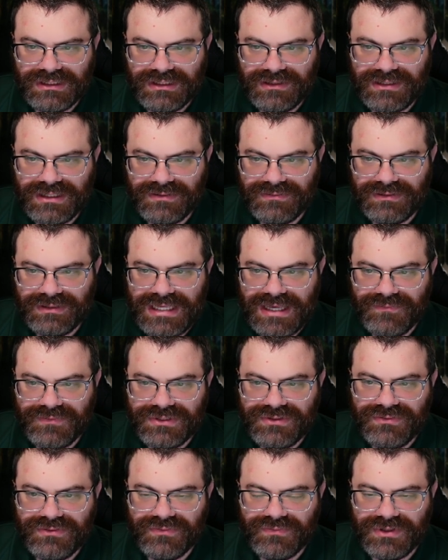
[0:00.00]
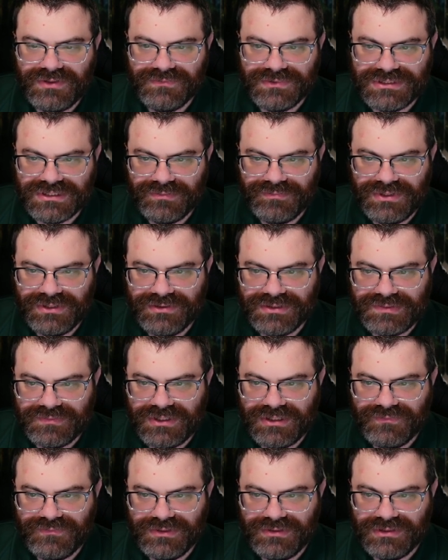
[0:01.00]
That, yeah, we knew the one was up here as
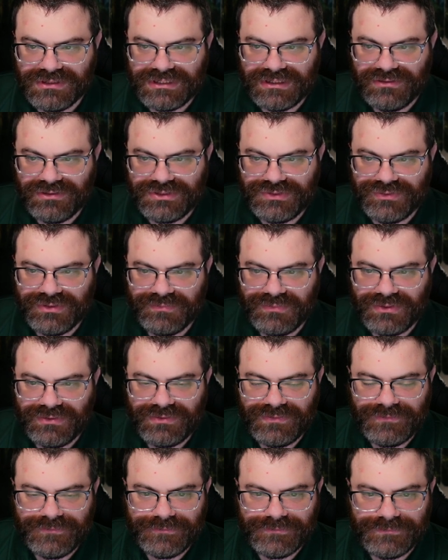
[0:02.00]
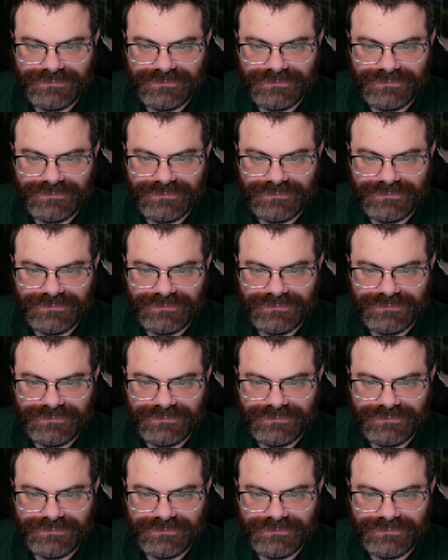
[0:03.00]
well if we looked at our triple.